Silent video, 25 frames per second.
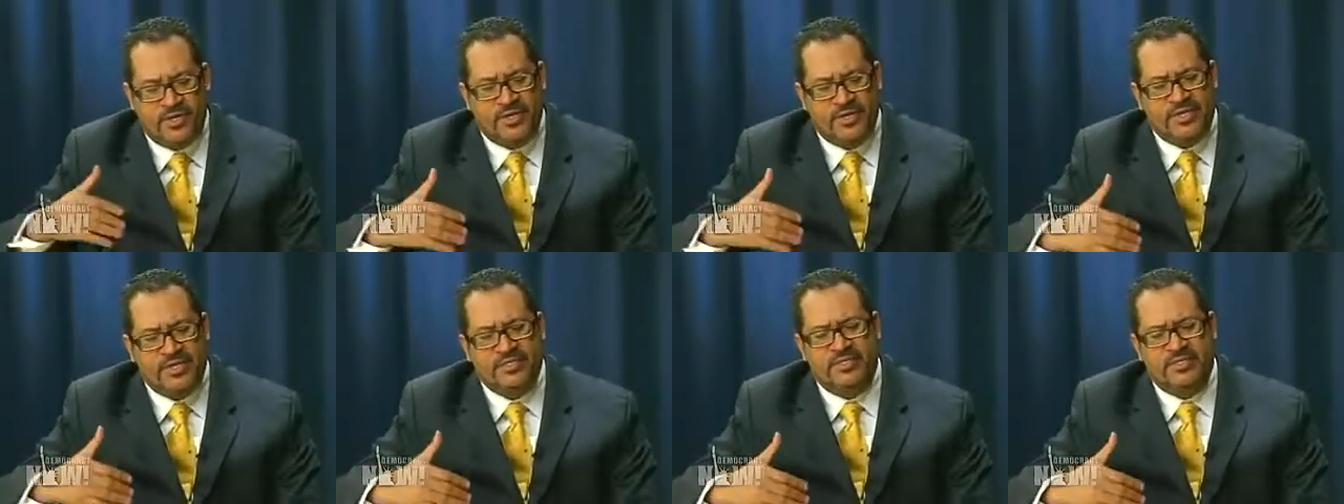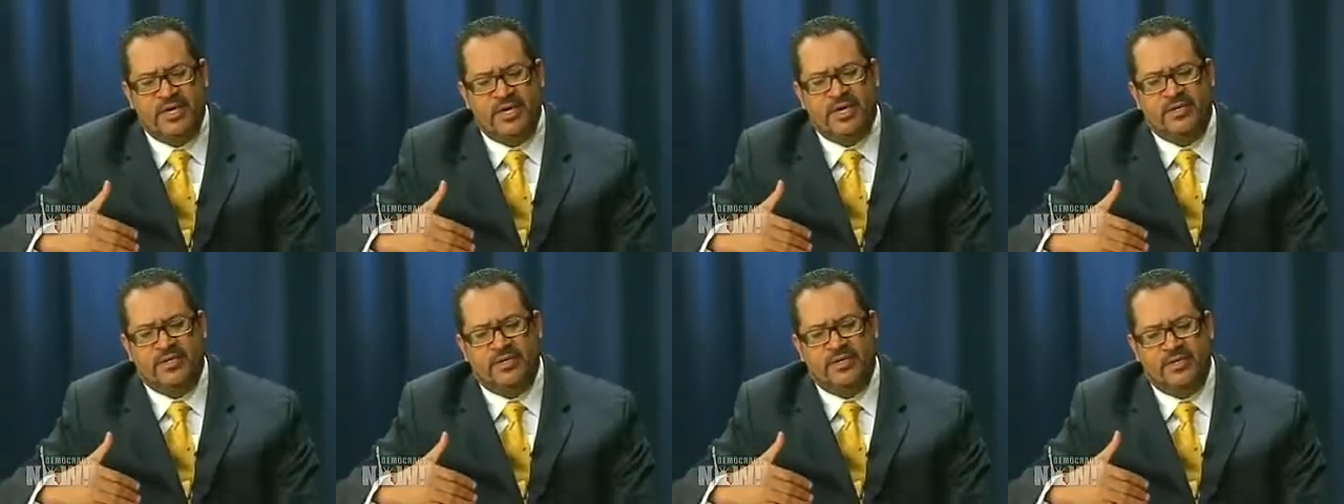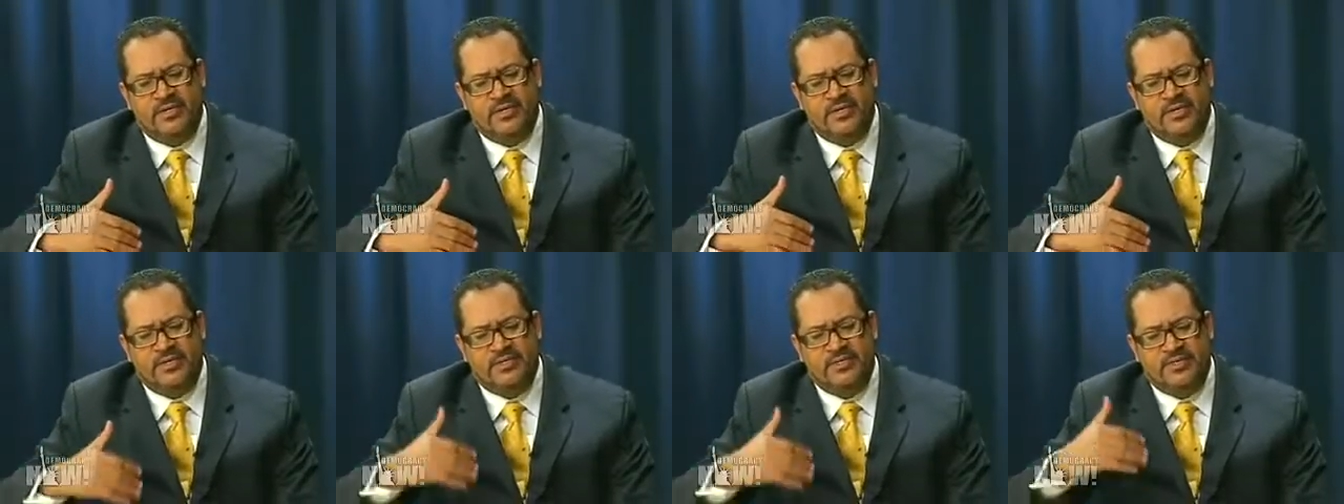and let's
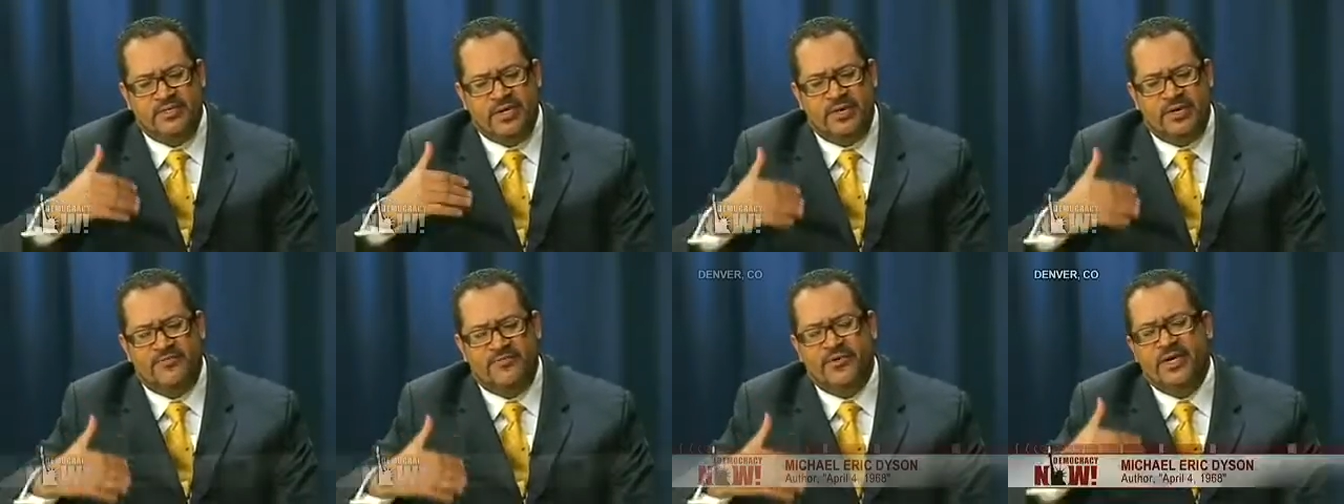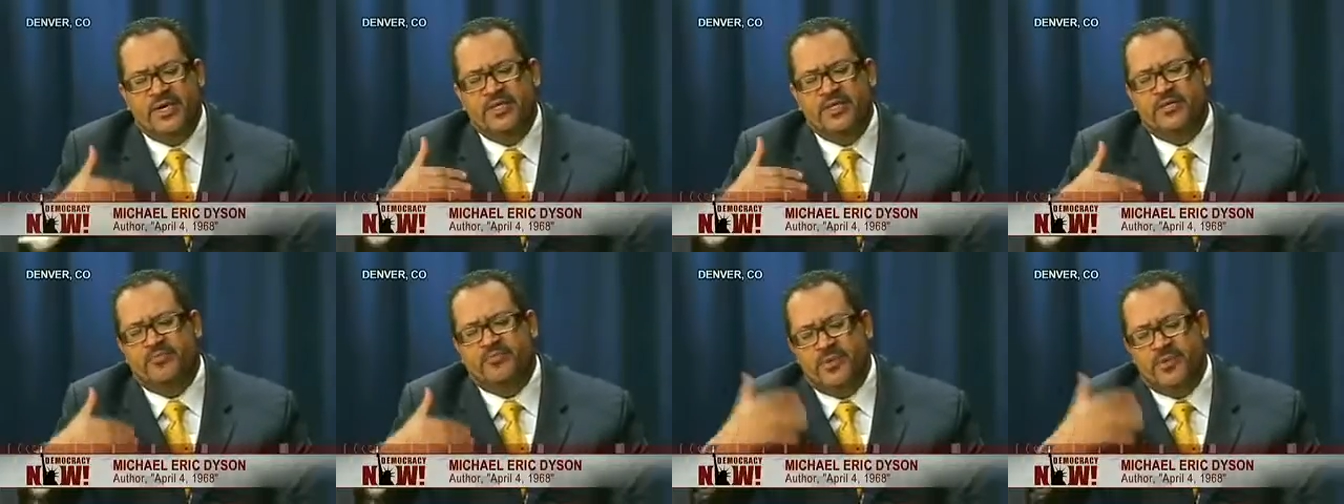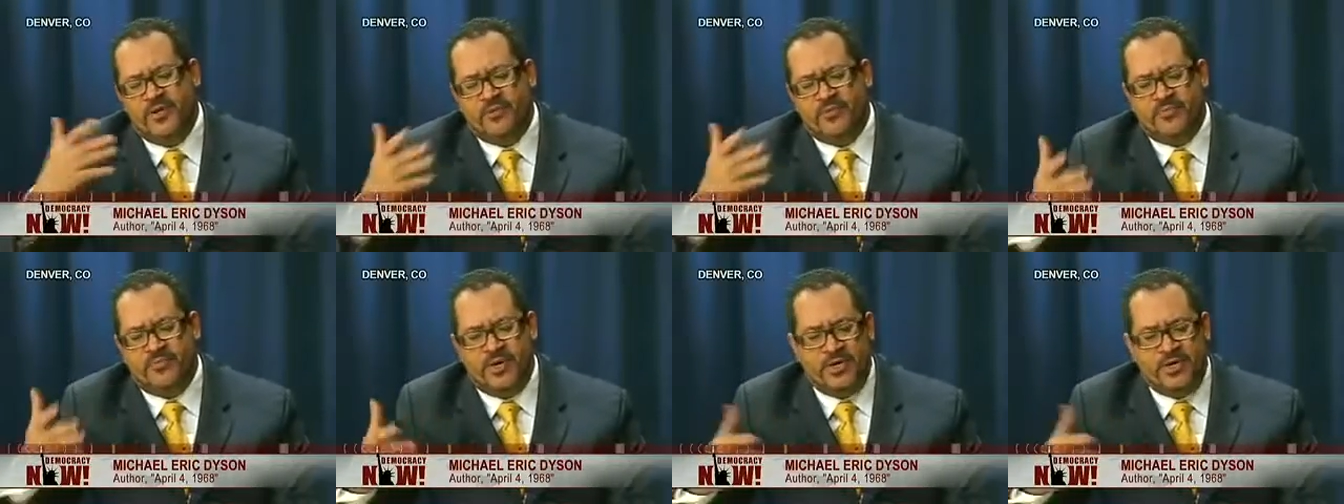not forget the
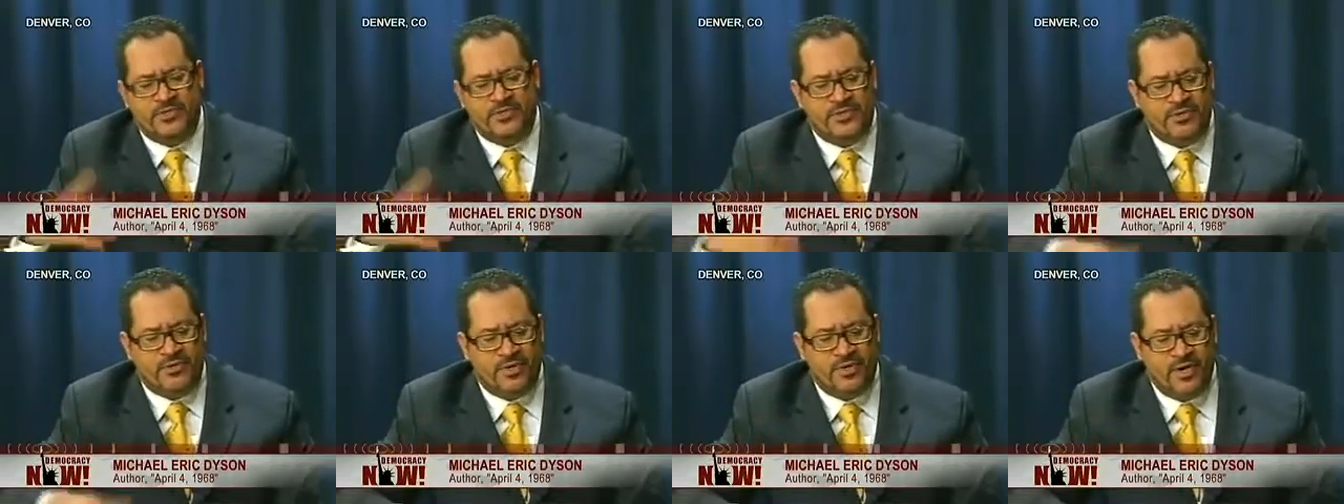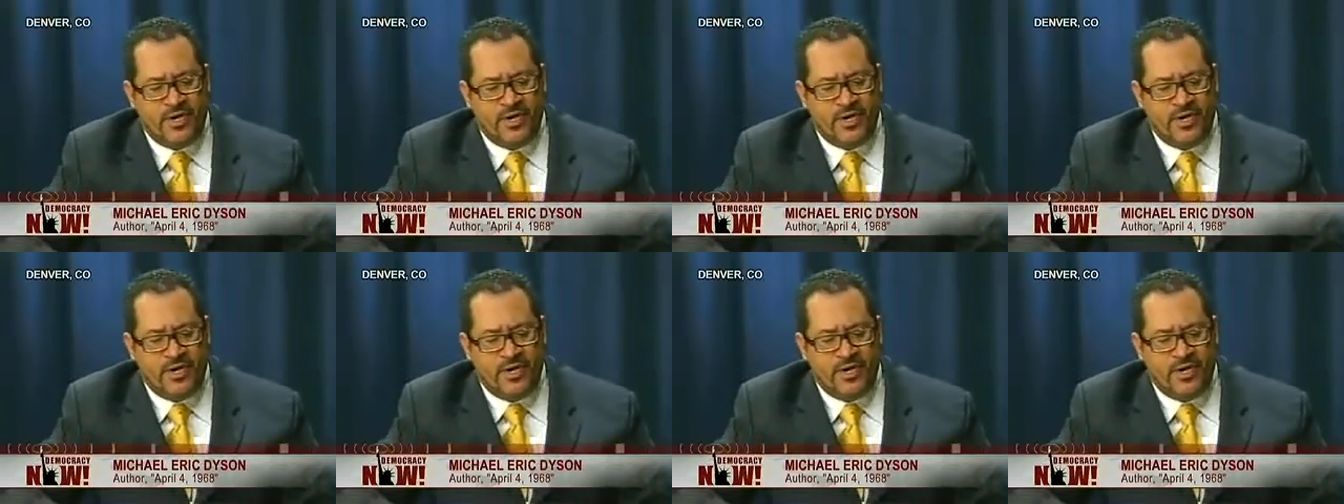bigger picture.